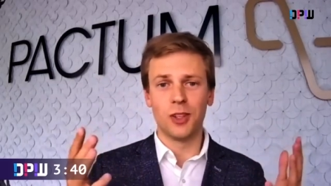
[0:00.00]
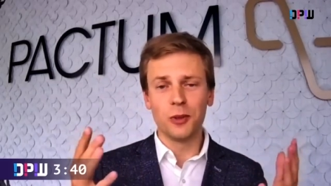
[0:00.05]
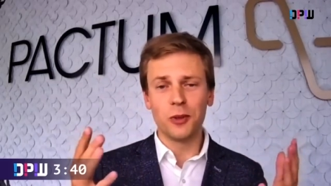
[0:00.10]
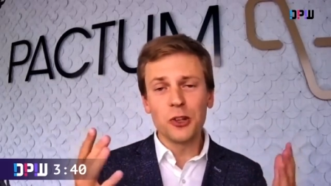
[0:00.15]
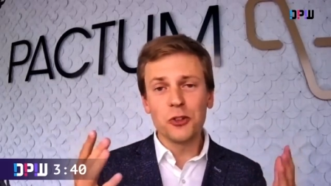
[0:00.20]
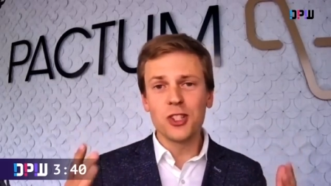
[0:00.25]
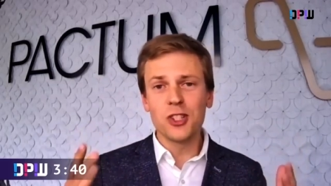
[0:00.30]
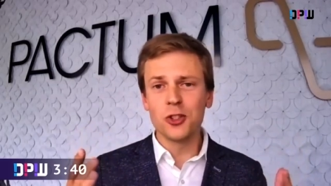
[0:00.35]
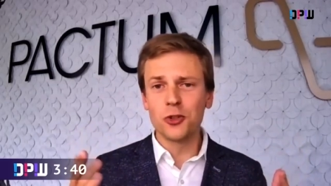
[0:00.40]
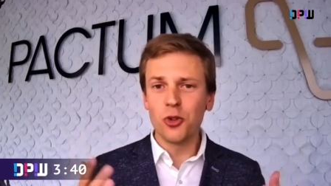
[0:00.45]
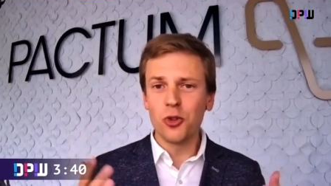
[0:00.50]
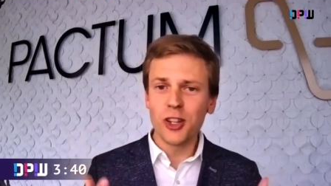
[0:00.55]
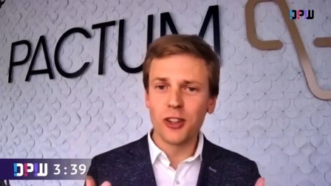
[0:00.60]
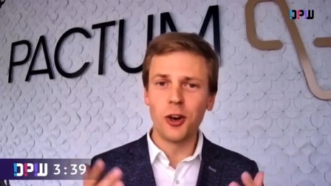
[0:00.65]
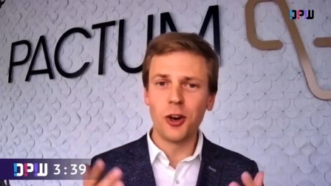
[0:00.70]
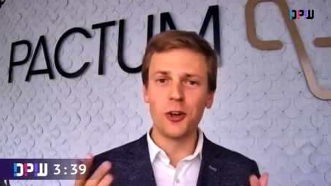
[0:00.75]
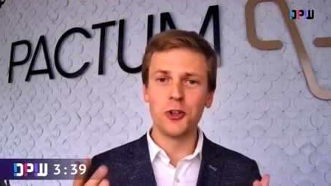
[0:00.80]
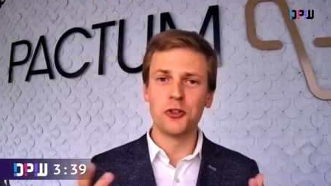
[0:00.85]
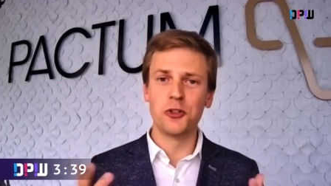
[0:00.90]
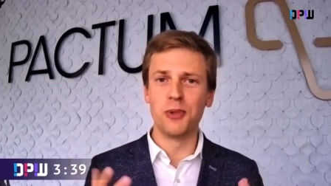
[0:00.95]
because it's
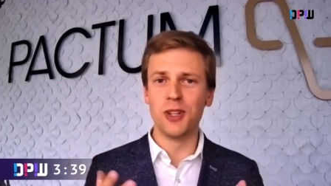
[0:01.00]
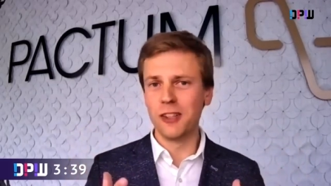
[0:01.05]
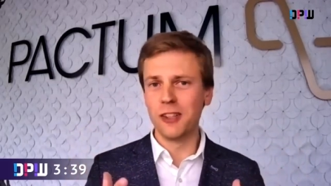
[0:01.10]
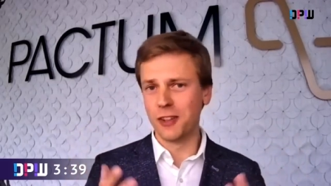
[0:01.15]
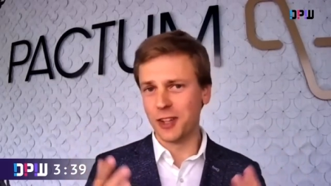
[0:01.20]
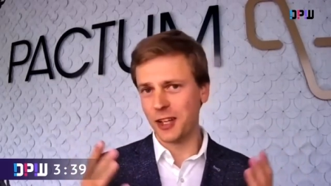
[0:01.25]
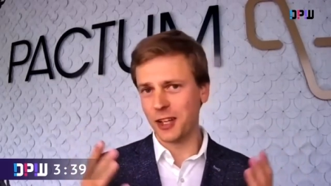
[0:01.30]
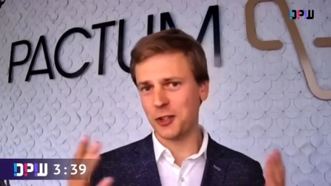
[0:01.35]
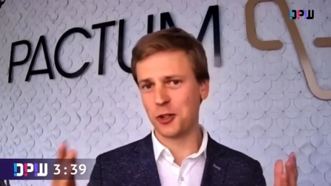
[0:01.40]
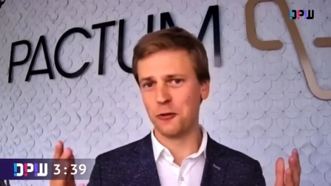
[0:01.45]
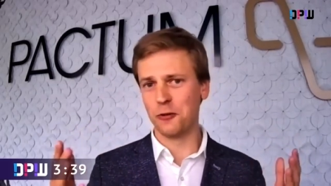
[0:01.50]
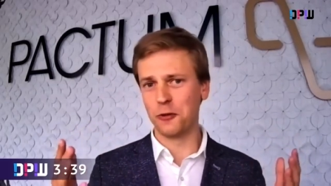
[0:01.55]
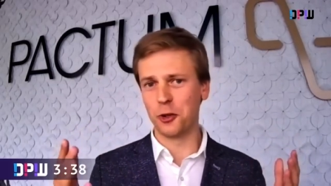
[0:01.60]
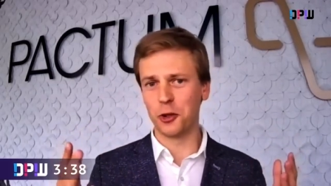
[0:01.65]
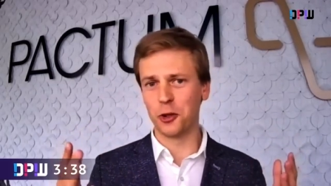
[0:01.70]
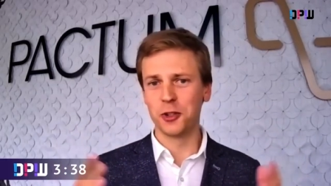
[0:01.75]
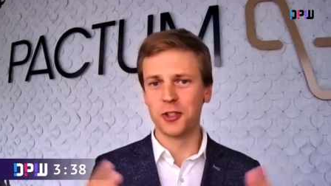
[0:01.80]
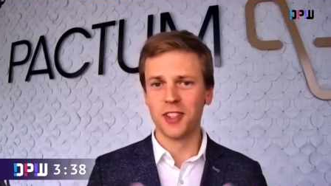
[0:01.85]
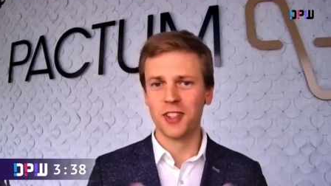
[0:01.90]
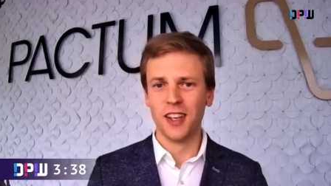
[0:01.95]
quite hard to believe it
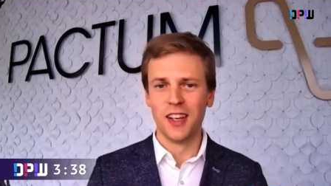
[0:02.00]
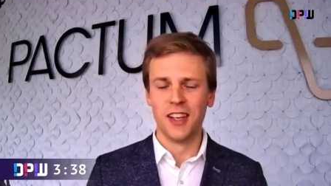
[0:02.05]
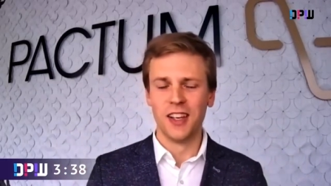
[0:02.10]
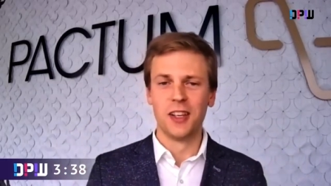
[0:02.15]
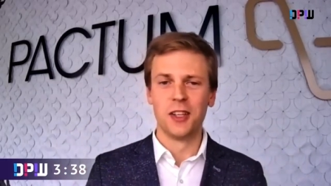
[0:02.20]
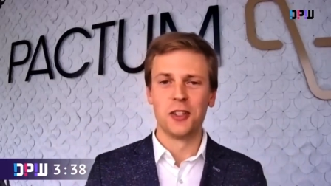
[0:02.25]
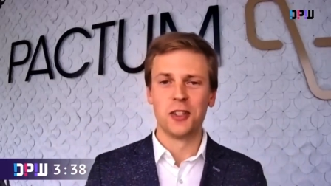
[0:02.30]
actually works.